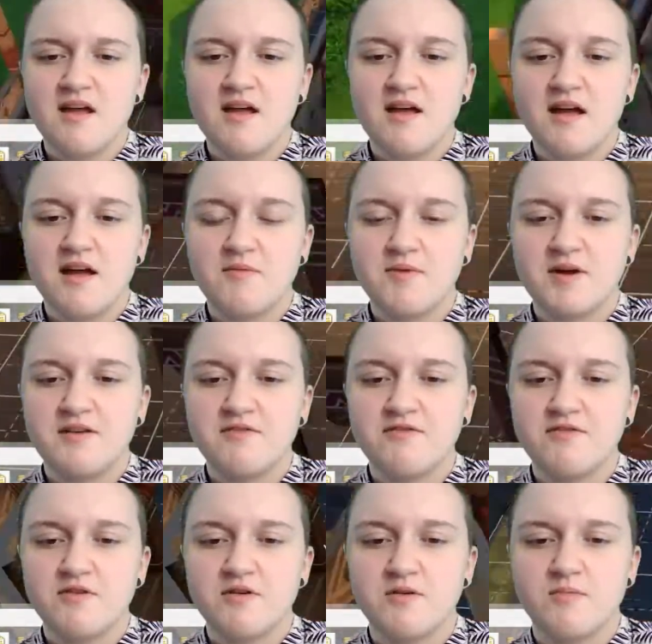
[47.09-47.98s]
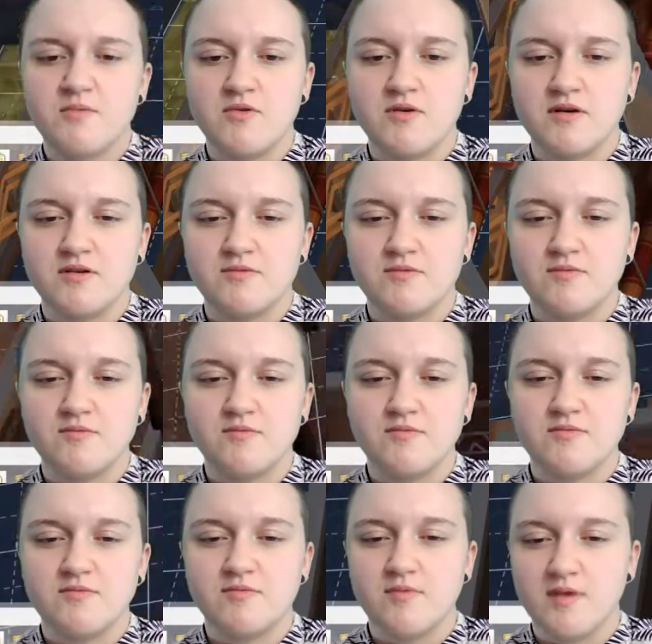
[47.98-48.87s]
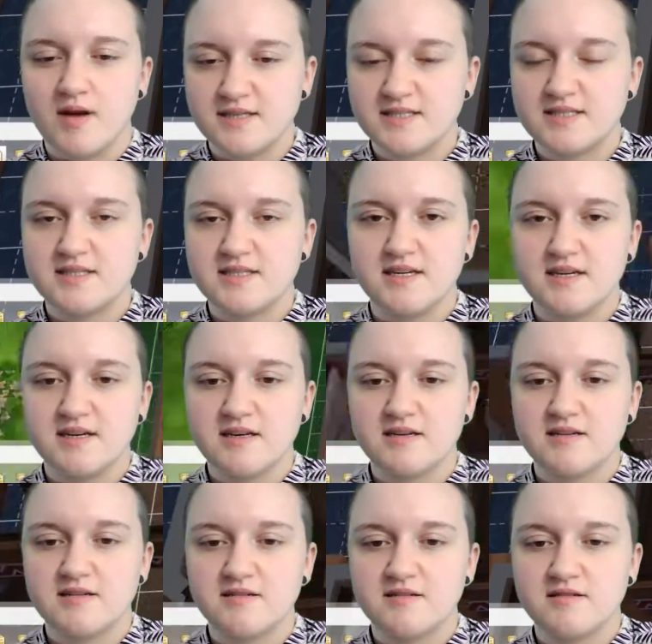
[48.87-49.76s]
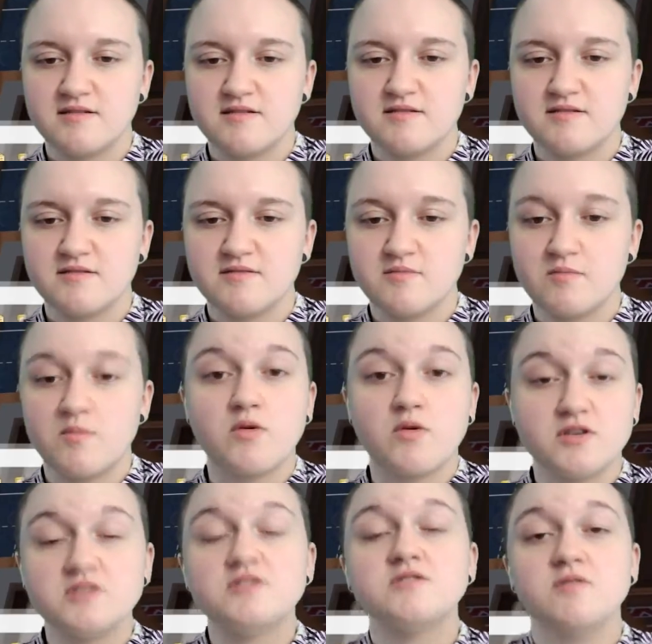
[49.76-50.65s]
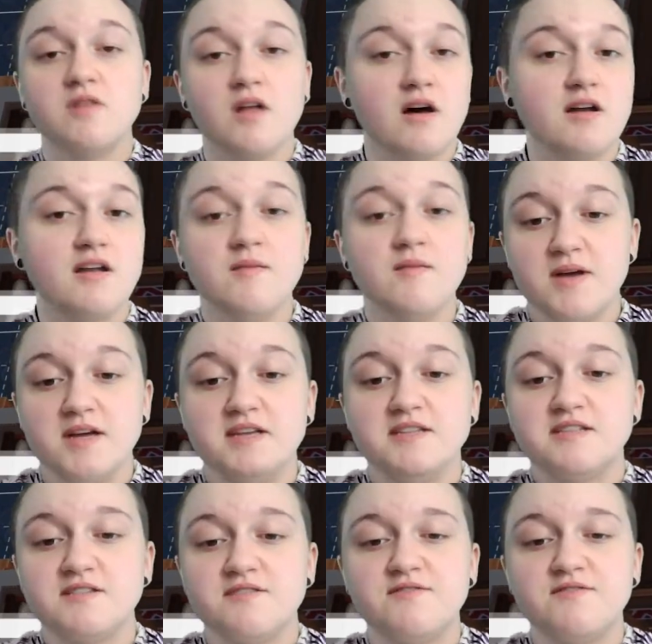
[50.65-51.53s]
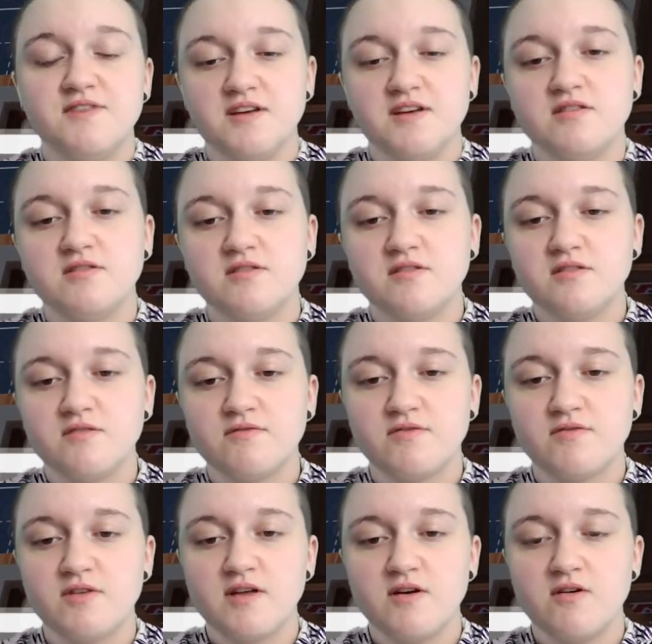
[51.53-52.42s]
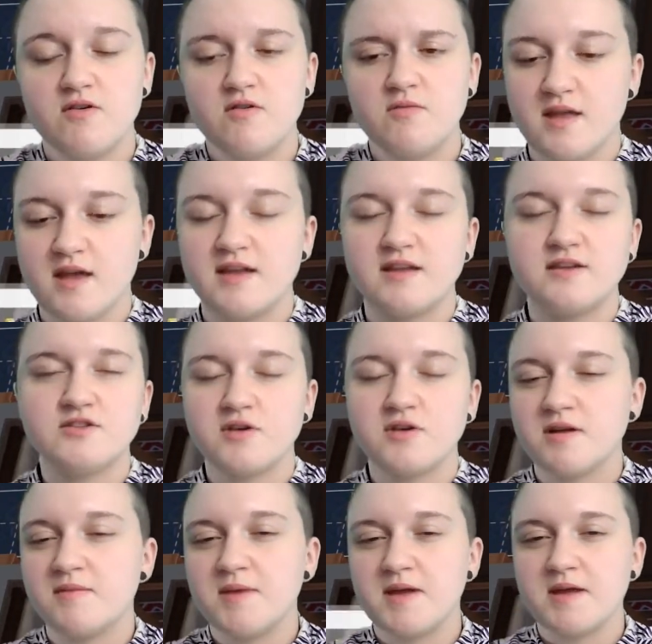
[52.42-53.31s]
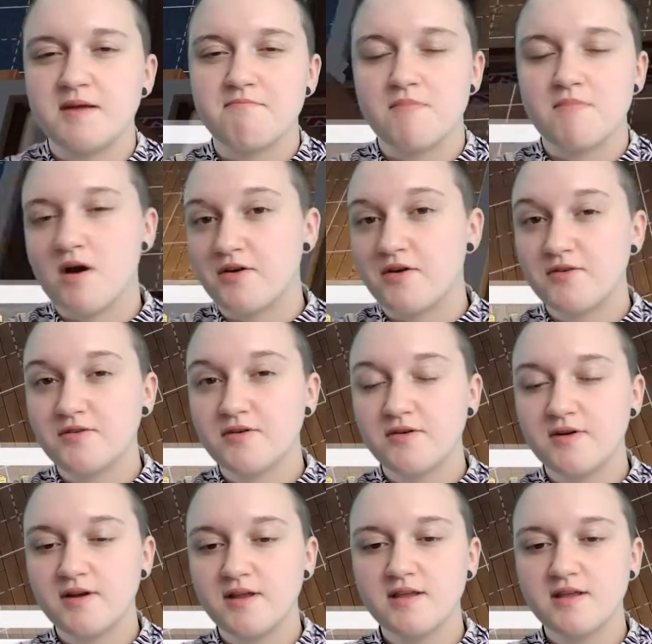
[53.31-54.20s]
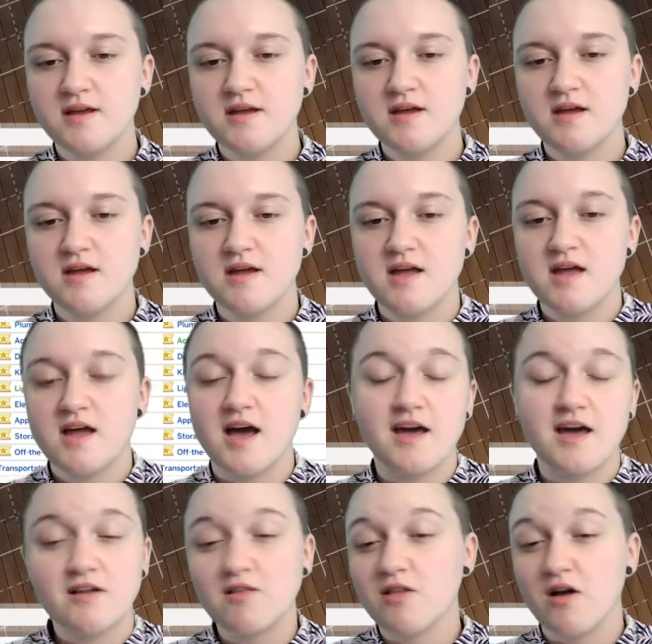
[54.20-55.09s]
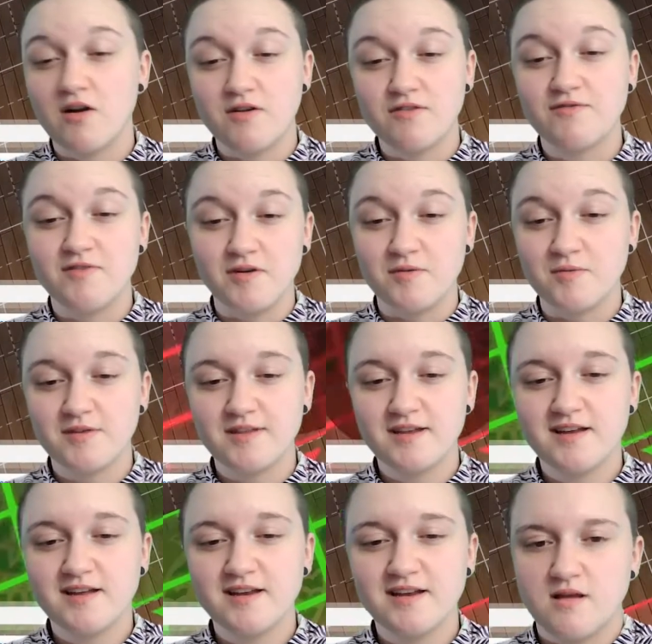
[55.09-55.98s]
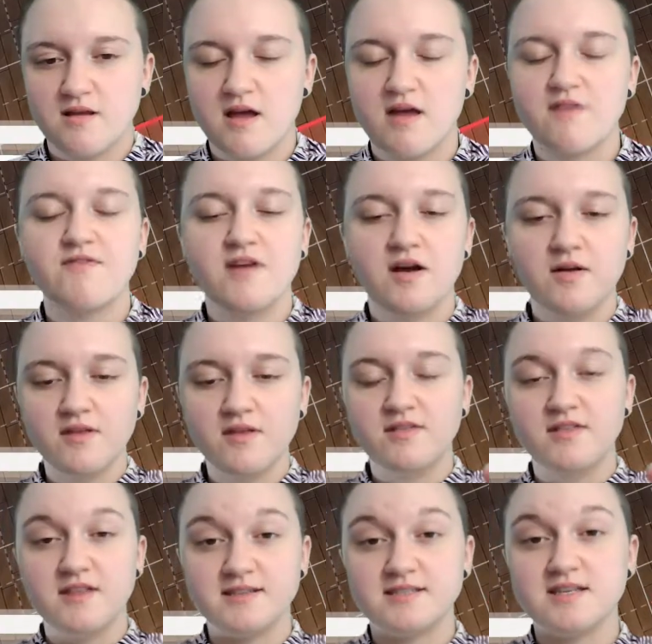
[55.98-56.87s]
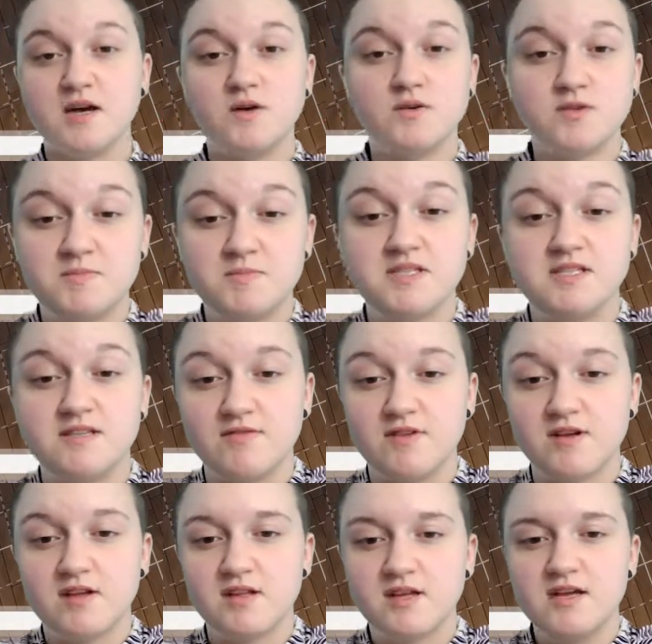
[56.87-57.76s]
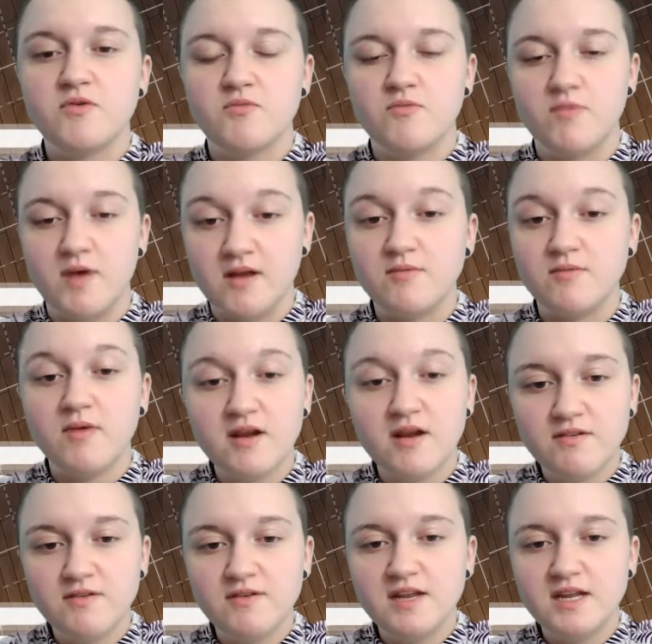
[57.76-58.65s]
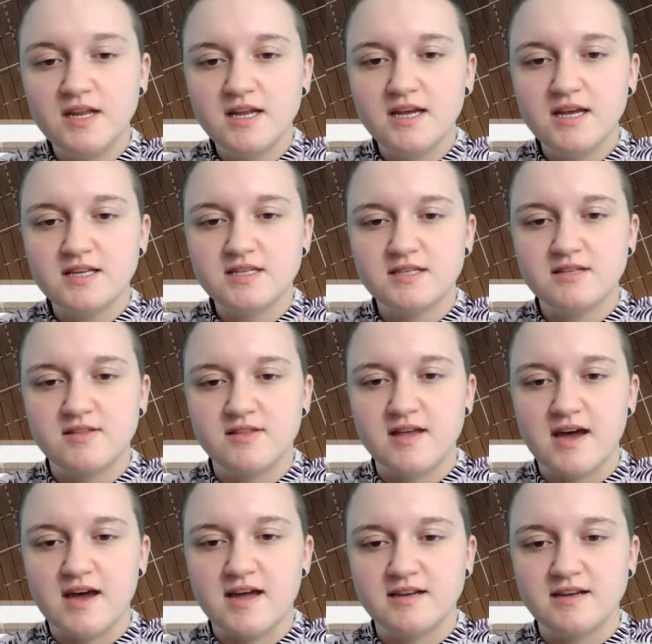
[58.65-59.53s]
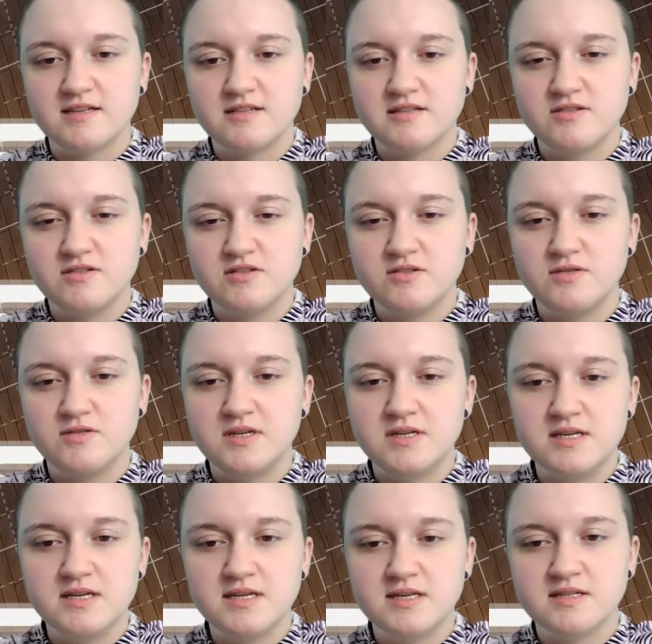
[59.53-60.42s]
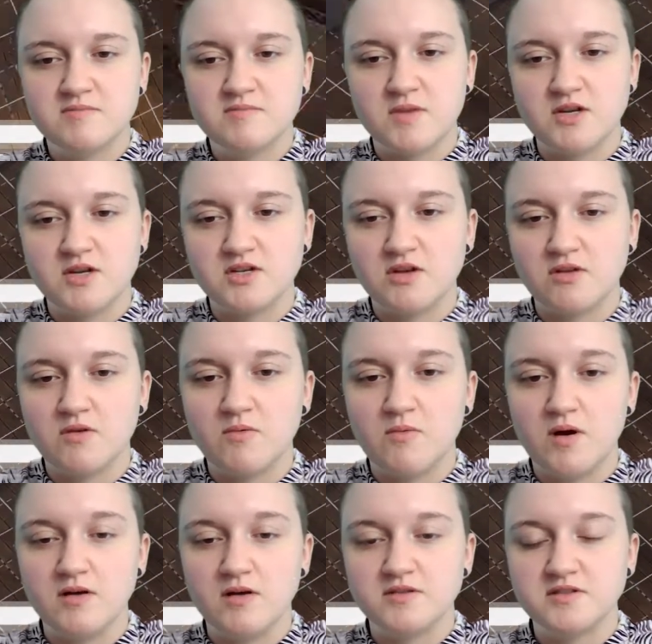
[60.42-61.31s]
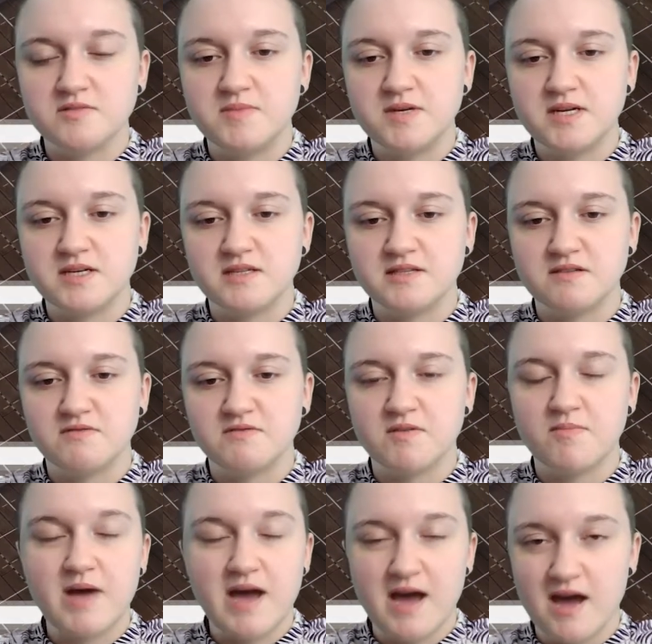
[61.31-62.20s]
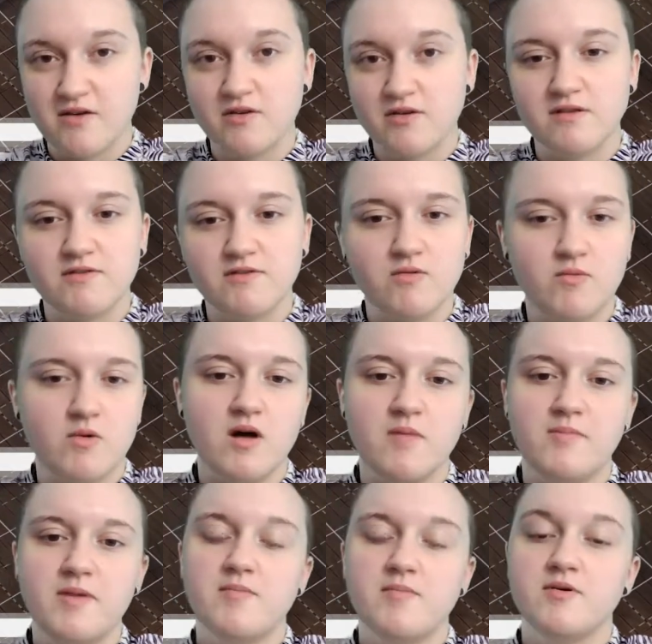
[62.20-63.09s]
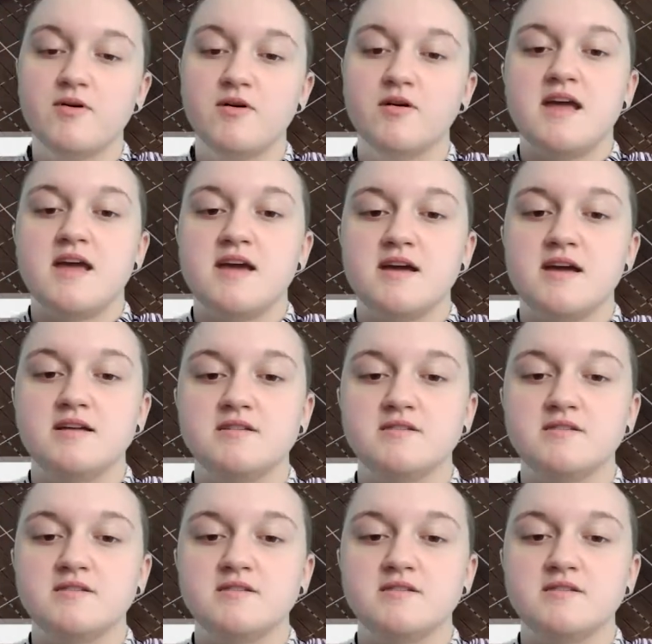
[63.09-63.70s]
I went for a more rustic, more Sulani-based feel for the home. I didn't try to make it modern or anything. I had a lot of fun with it. I found that this house specifically, when renovating it, that you didn't need as much on the walls because of the pattern of the wallpaper and